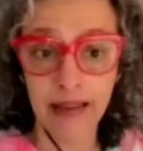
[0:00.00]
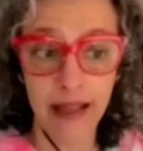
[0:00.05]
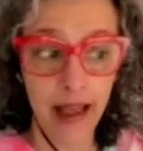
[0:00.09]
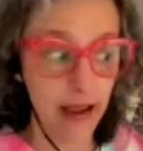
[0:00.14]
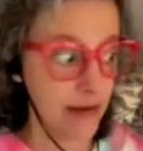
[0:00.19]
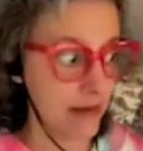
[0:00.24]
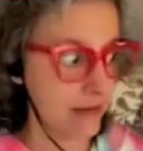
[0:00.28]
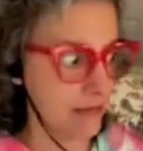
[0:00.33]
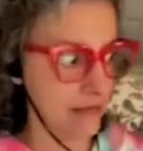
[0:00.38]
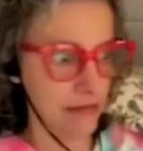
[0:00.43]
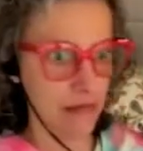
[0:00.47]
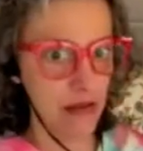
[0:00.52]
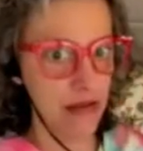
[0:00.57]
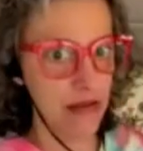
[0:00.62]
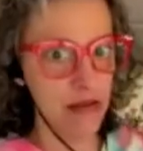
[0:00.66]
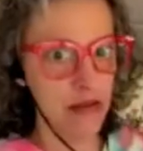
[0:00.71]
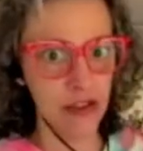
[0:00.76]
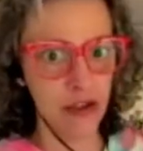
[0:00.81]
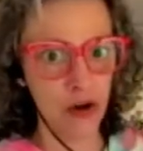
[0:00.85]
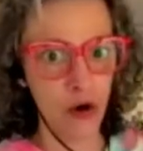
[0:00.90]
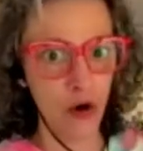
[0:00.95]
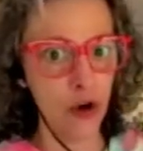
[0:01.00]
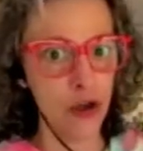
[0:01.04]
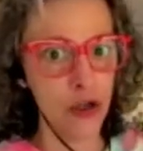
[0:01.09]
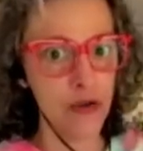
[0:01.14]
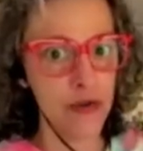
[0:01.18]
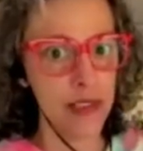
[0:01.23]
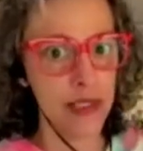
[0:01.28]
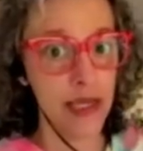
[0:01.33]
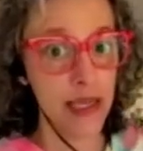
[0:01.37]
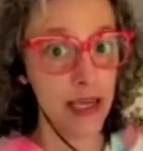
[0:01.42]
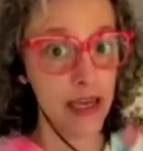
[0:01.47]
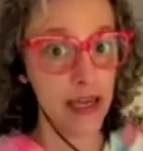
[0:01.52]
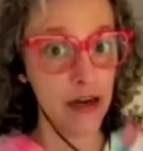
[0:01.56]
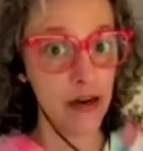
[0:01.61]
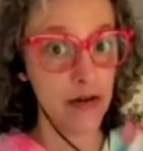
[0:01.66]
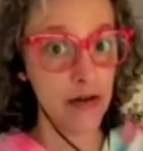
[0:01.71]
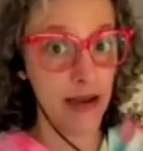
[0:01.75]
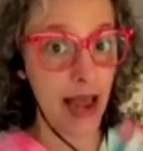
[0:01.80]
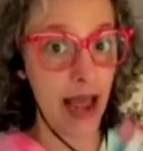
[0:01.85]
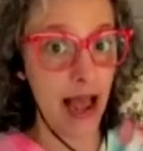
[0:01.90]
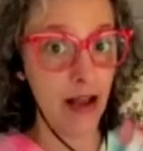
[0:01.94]
Like this girl you see
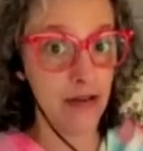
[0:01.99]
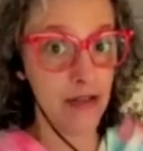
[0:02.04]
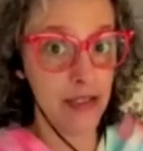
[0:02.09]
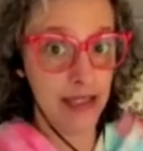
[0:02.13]
here now